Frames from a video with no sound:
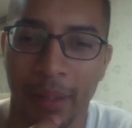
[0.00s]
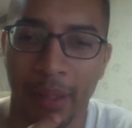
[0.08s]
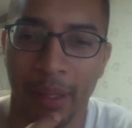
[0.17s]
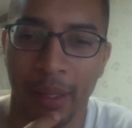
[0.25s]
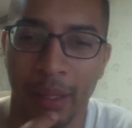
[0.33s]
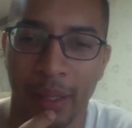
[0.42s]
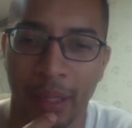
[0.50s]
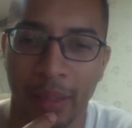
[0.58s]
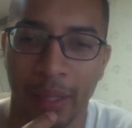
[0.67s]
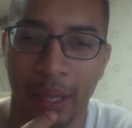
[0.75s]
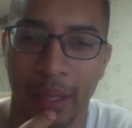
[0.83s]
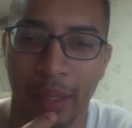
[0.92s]
like
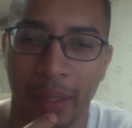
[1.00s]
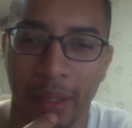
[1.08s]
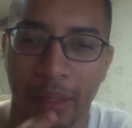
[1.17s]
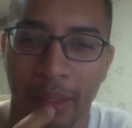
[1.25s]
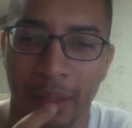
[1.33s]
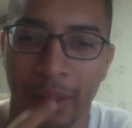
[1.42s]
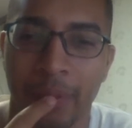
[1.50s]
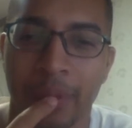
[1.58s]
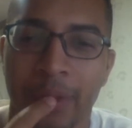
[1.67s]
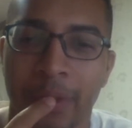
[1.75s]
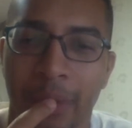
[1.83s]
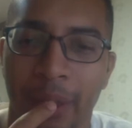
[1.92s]
that, and then I
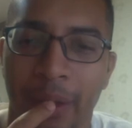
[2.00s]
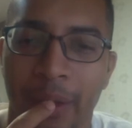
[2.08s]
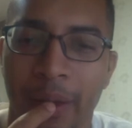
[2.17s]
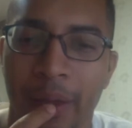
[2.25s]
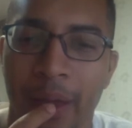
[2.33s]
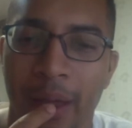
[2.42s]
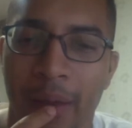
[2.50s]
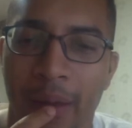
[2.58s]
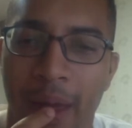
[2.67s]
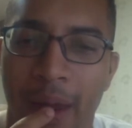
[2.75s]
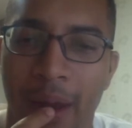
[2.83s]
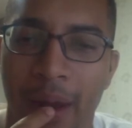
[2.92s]
will speak
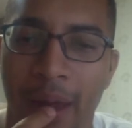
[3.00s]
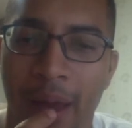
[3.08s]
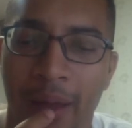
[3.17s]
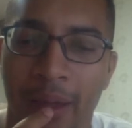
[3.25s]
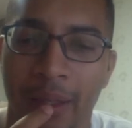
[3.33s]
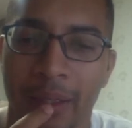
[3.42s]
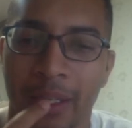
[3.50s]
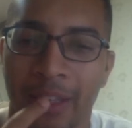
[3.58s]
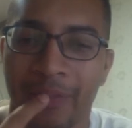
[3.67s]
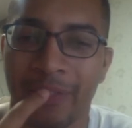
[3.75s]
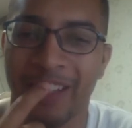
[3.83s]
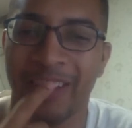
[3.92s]
la la la because
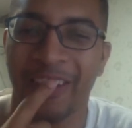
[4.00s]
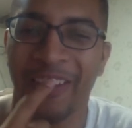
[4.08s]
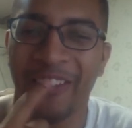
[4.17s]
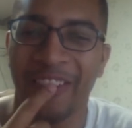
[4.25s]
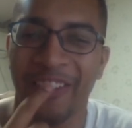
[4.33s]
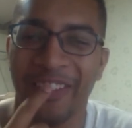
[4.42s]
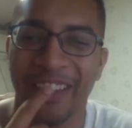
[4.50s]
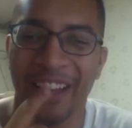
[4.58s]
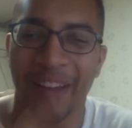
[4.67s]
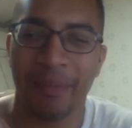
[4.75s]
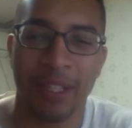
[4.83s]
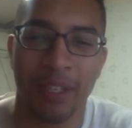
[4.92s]
like my two
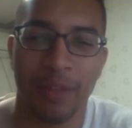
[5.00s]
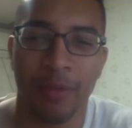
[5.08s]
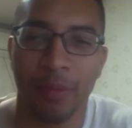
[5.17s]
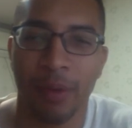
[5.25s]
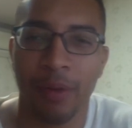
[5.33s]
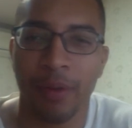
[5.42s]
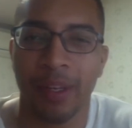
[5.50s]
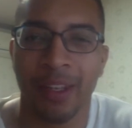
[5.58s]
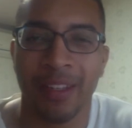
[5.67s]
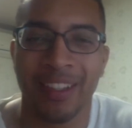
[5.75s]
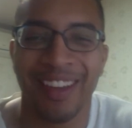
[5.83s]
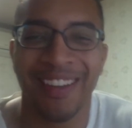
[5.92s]
top teeth were broken at
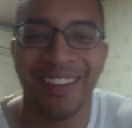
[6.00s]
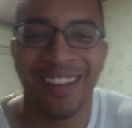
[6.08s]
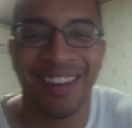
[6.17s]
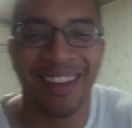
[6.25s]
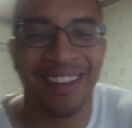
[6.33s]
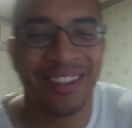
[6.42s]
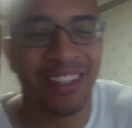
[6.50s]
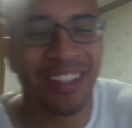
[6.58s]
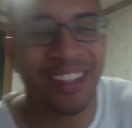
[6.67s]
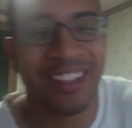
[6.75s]
a time, and I'll tell you the